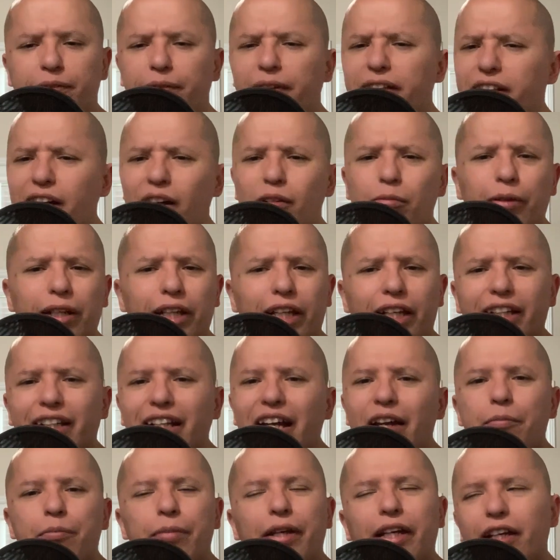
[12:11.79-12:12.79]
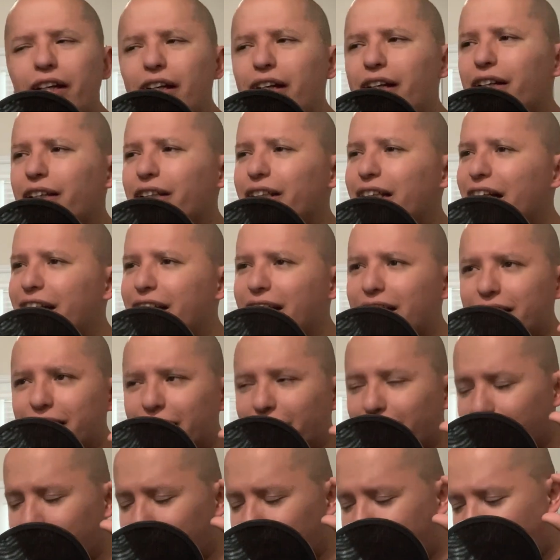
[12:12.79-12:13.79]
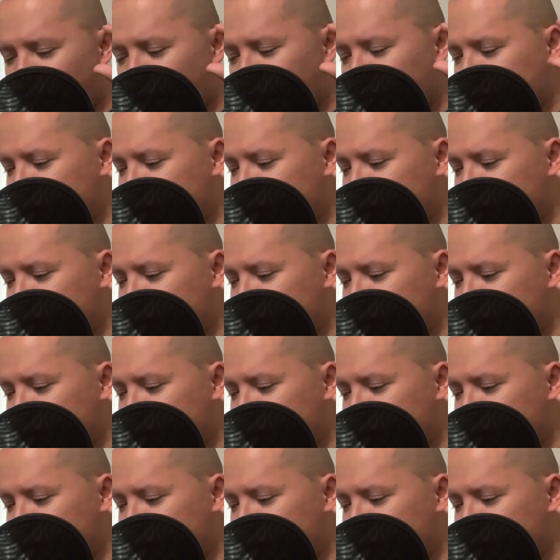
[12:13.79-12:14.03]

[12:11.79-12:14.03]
It can be it can be like I said like I've